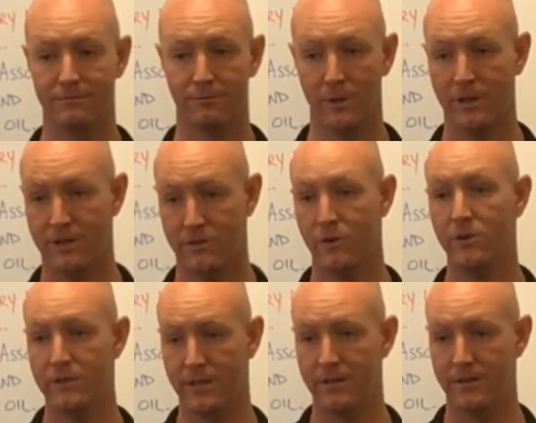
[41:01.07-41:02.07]
What
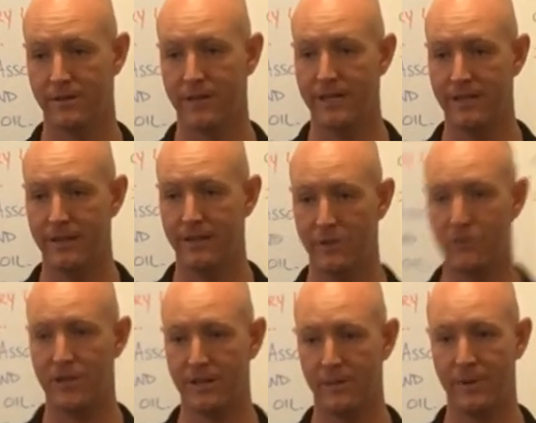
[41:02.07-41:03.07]
controls it, right? right? You
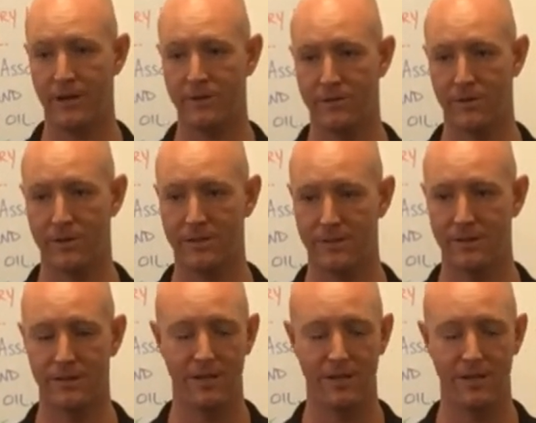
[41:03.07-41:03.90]
check the power source.